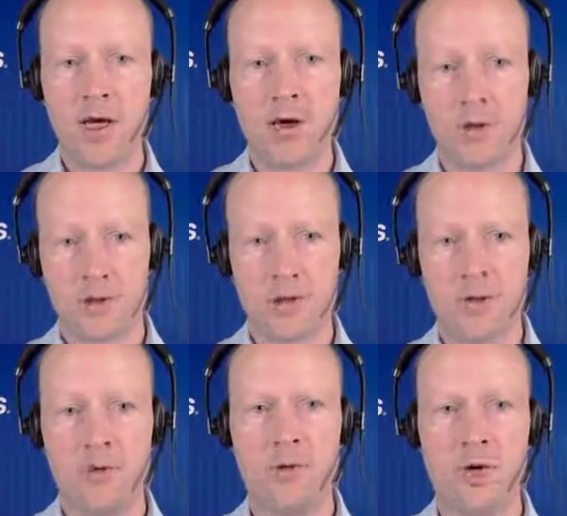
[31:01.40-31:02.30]

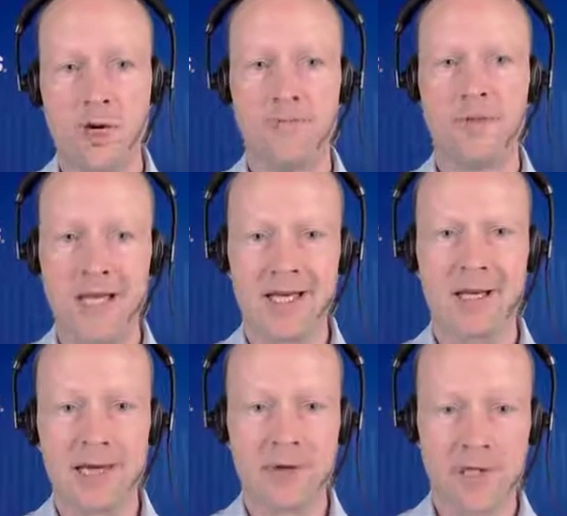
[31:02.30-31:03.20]
also
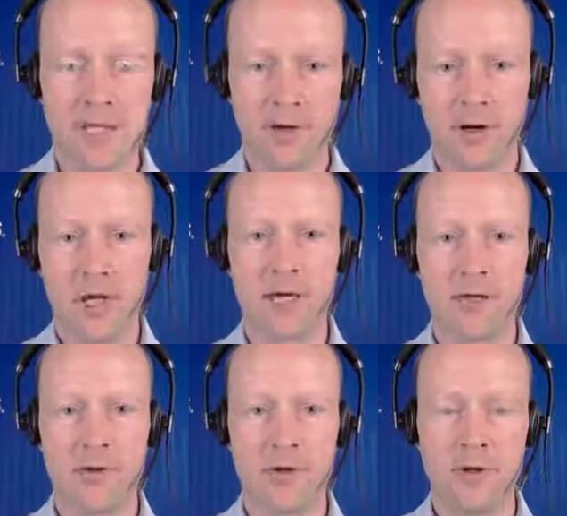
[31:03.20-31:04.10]
increasing the
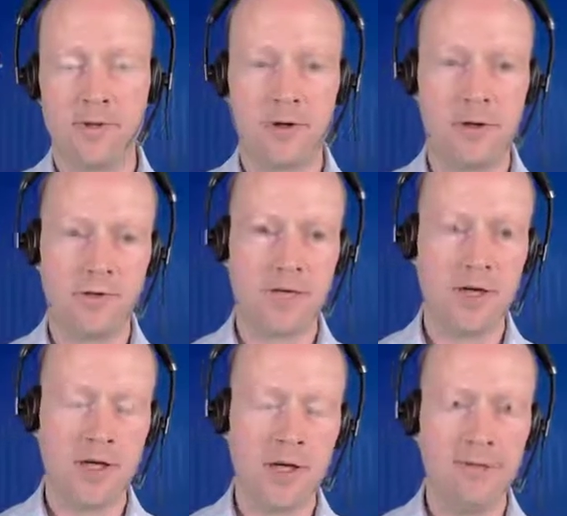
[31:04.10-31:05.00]
likelihood of
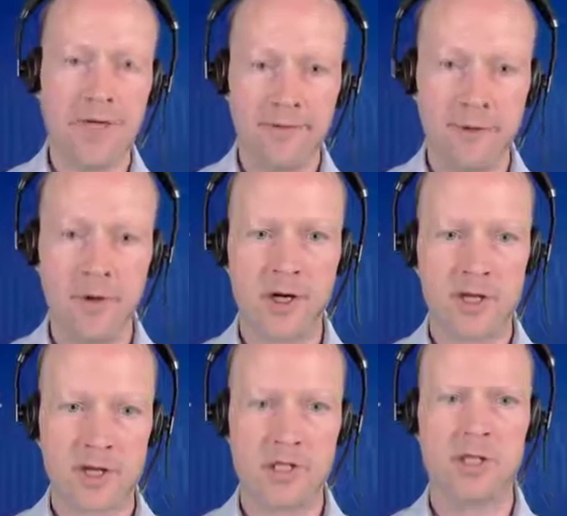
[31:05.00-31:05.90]
everybody
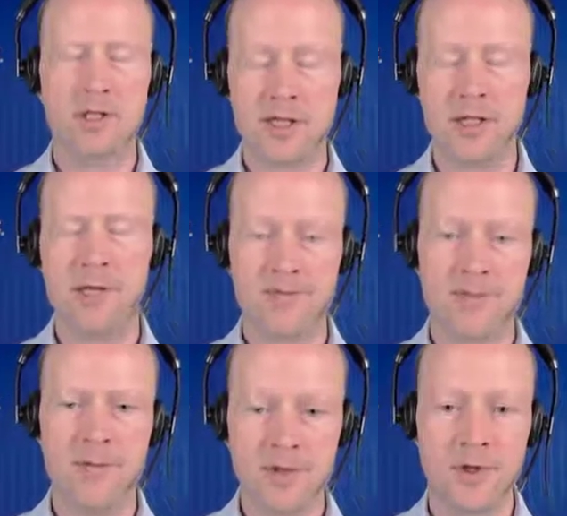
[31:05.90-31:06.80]
just
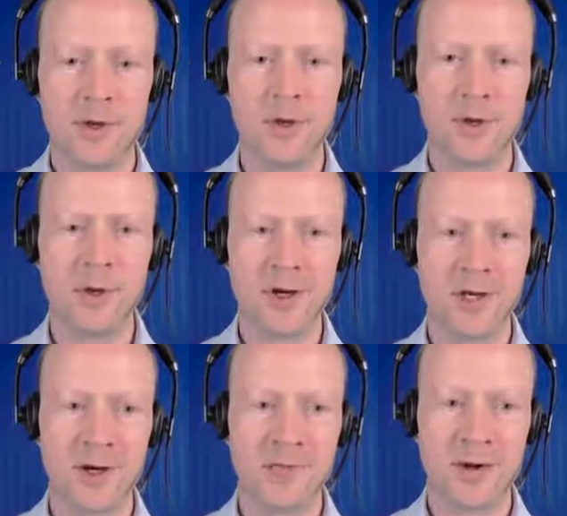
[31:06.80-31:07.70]
doing
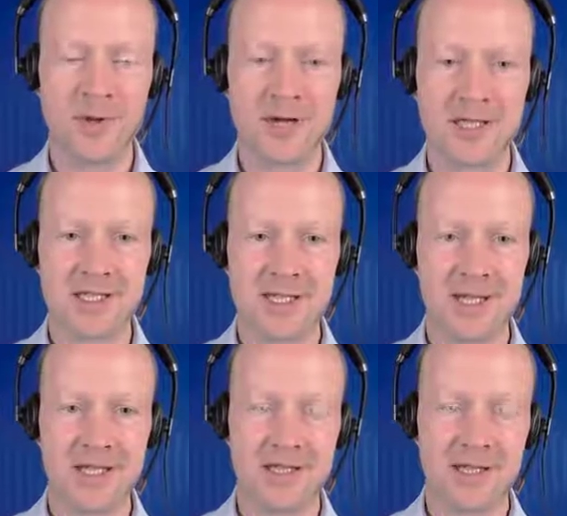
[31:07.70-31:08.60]
their very best
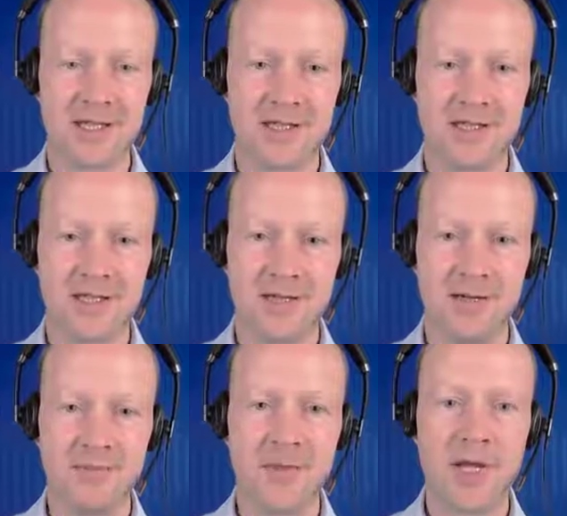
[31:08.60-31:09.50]
and
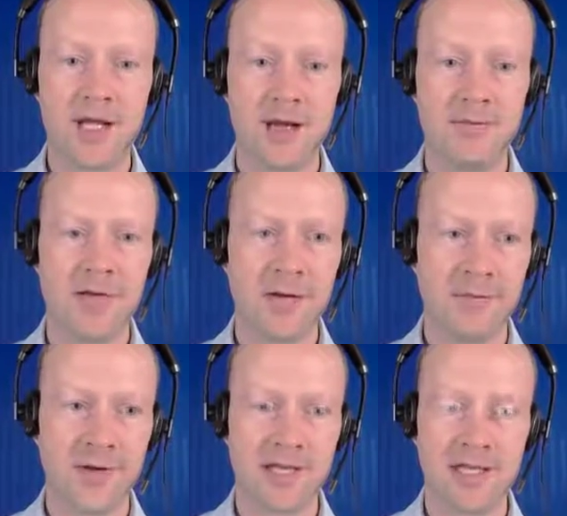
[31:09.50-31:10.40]

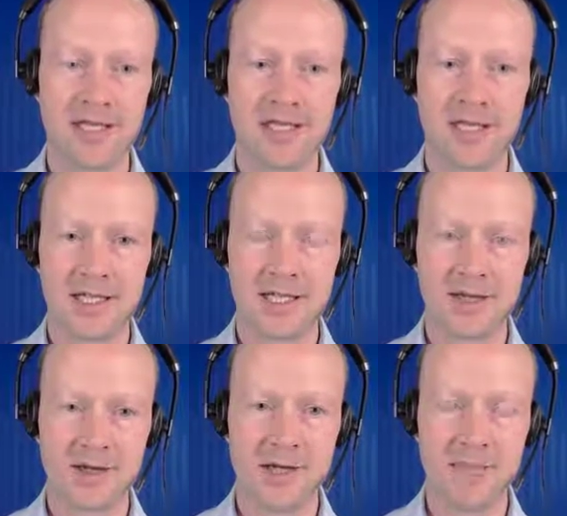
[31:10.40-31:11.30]
innovating and taking
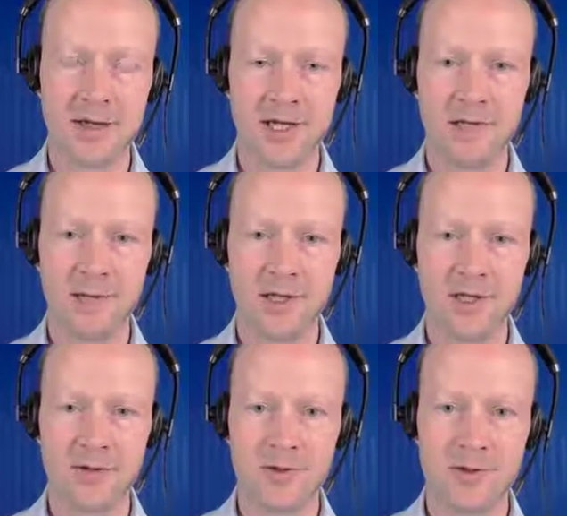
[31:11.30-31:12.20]
the company
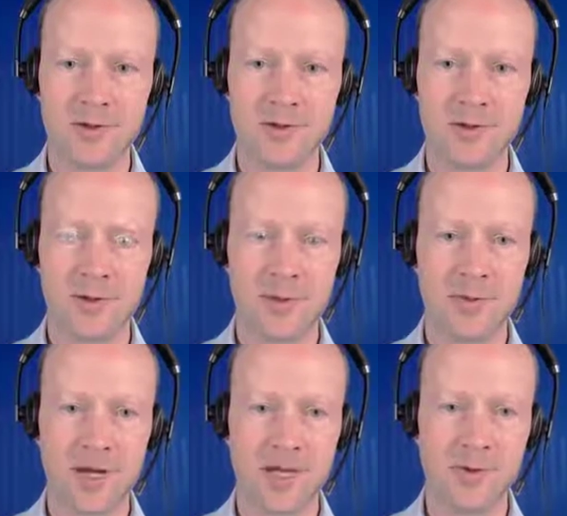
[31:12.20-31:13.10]
to the
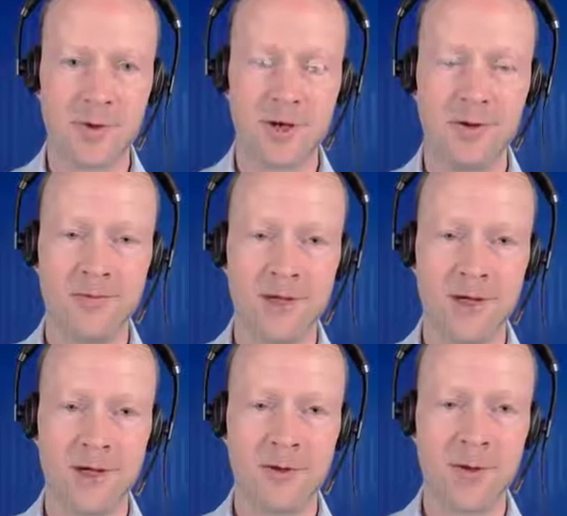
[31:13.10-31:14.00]
place where
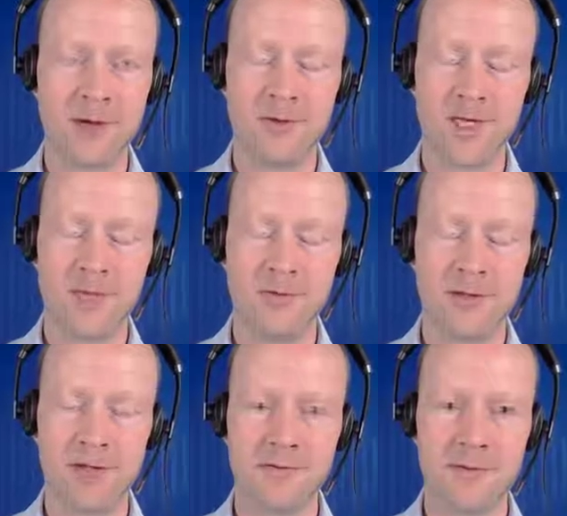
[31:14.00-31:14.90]
it needs to
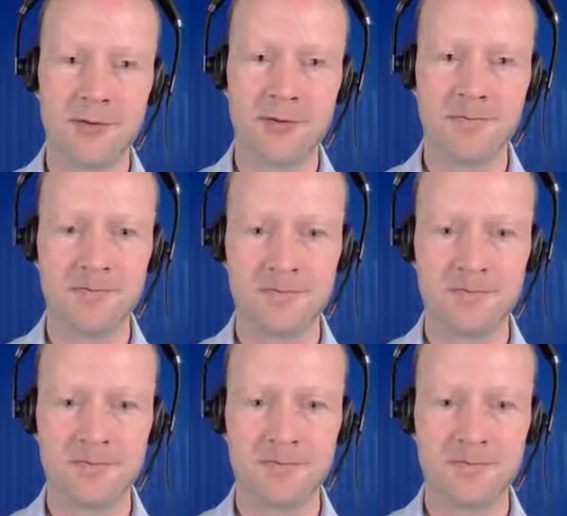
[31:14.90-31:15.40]
be in the future.